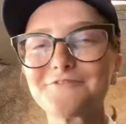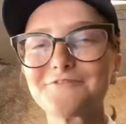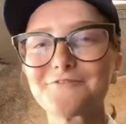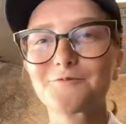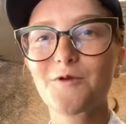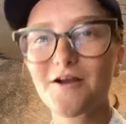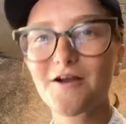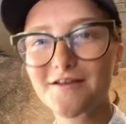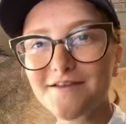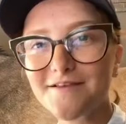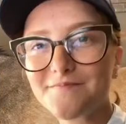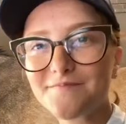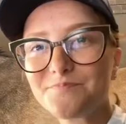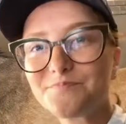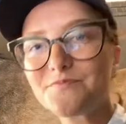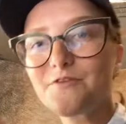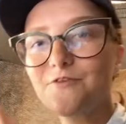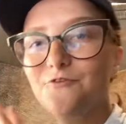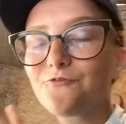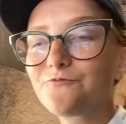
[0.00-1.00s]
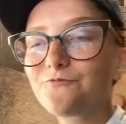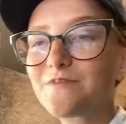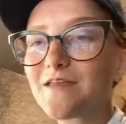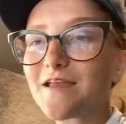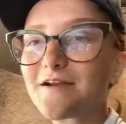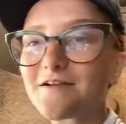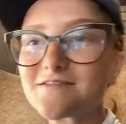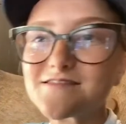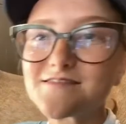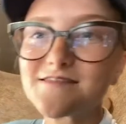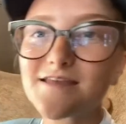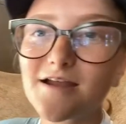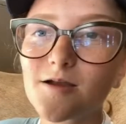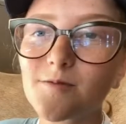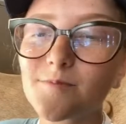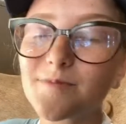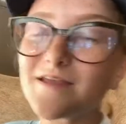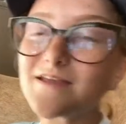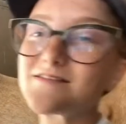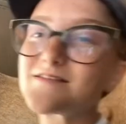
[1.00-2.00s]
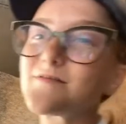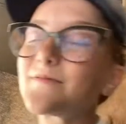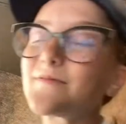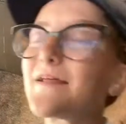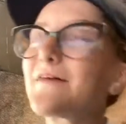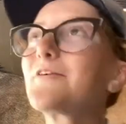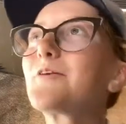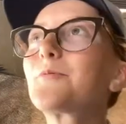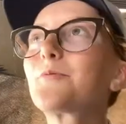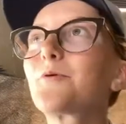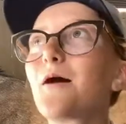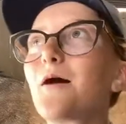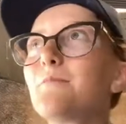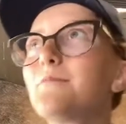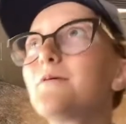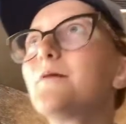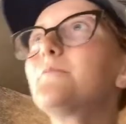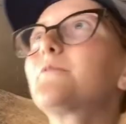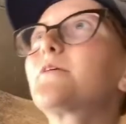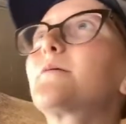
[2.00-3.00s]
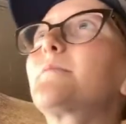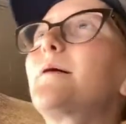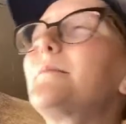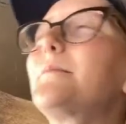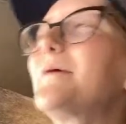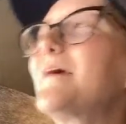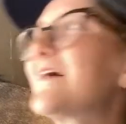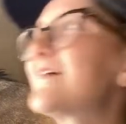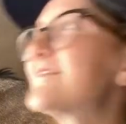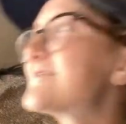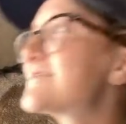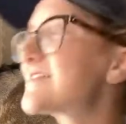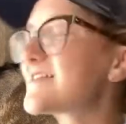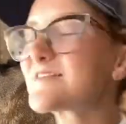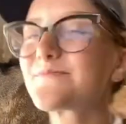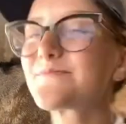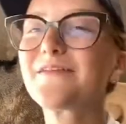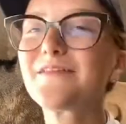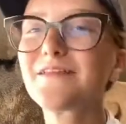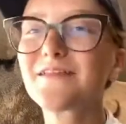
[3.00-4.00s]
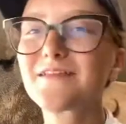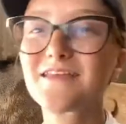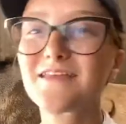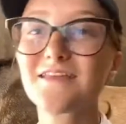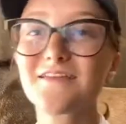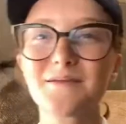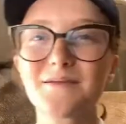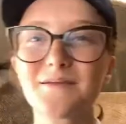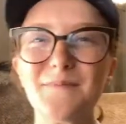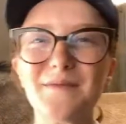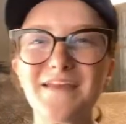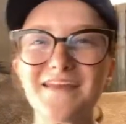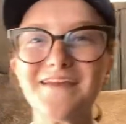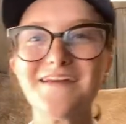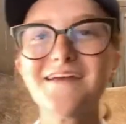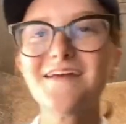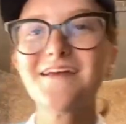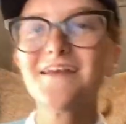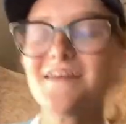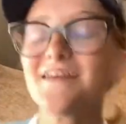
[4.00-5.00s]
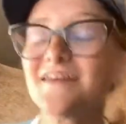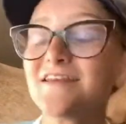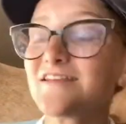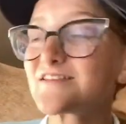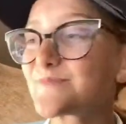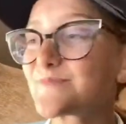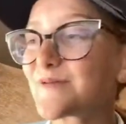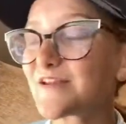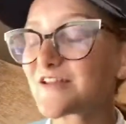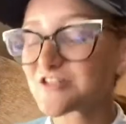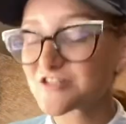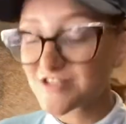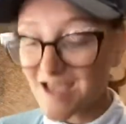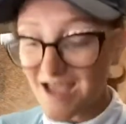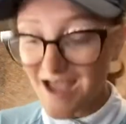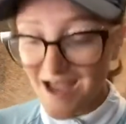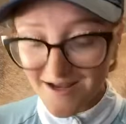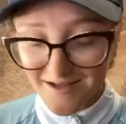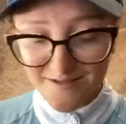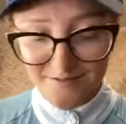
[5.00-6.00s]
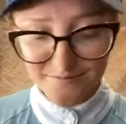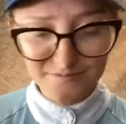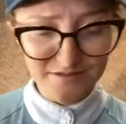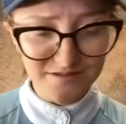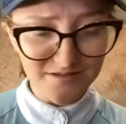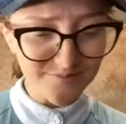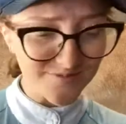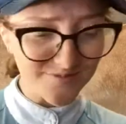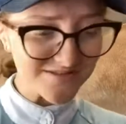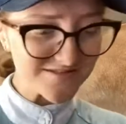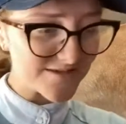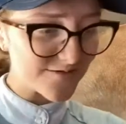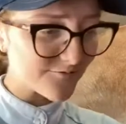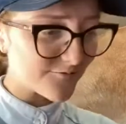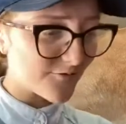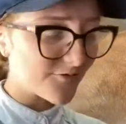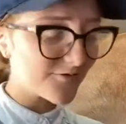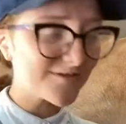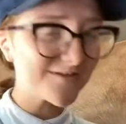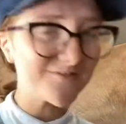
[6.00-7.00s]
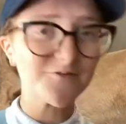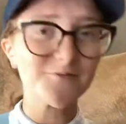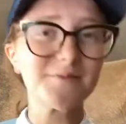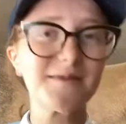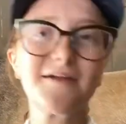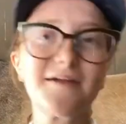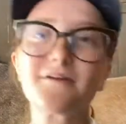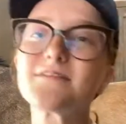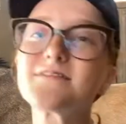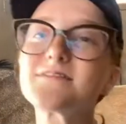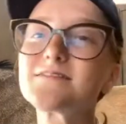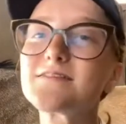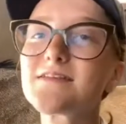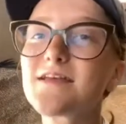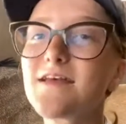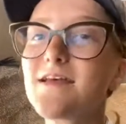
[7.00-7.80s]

Rocket carrots in there because I've been having a problem where my man's has been killing me. He's been attacking me because I won't give him carrots.